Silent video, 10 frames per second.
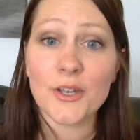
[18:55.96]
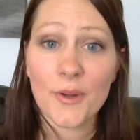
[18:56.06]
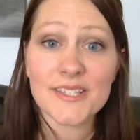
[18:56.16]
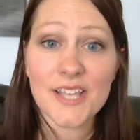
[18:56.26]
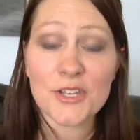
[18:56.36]
i know
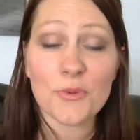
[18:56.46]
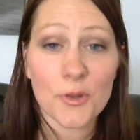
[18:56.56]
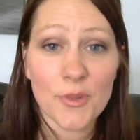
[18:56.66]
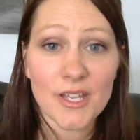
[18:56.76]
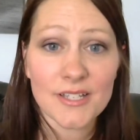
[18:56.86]
i said you
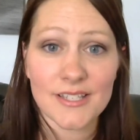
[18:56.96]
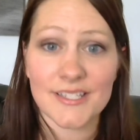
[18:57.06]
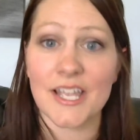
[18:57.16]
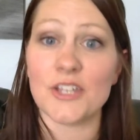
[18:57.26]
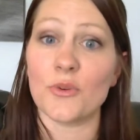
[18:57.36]
want to be
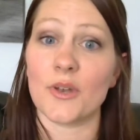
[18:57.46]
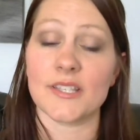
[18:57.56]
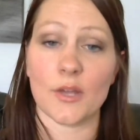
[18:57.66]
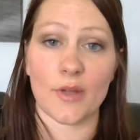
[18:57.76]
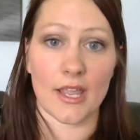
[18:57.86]
consistent and you want to
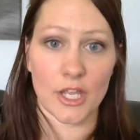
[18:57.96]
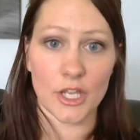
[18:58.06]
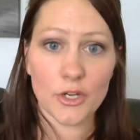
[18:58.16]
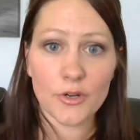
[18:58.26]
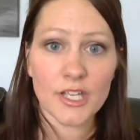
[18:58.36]
say okay
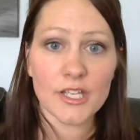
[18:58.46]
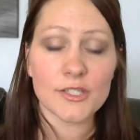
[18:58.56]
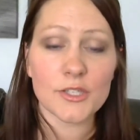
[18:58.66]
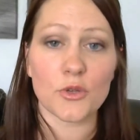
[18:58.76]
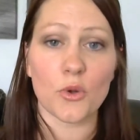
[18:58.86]
here
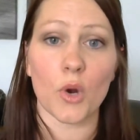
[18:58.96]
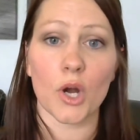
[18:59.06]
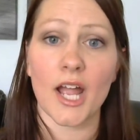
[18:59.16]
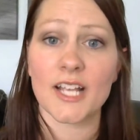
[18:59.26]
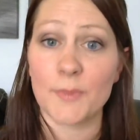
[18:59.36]
is
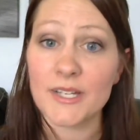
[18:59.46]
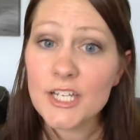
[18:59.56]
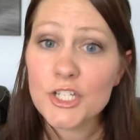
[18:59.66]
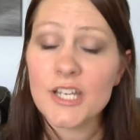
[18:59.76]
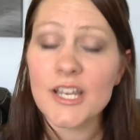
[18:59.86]
your
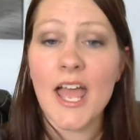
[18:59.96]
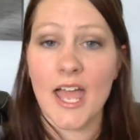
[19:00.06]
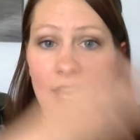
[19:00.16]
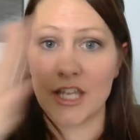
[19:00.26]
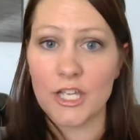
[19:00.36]
expectation
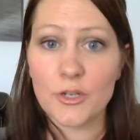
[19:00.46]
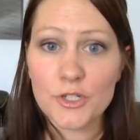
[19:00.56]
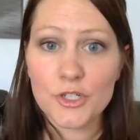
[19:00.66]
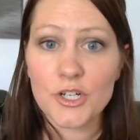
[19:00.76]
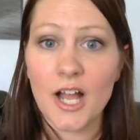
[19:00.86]
and here
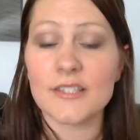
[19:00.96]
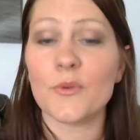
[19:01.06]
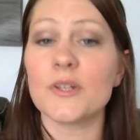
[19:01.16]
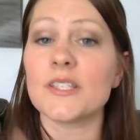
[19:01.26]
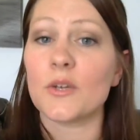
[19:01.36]
is your
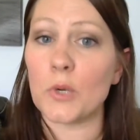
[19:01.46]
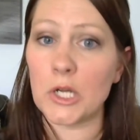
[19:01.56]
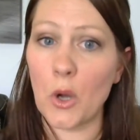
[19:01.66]
consequence and we're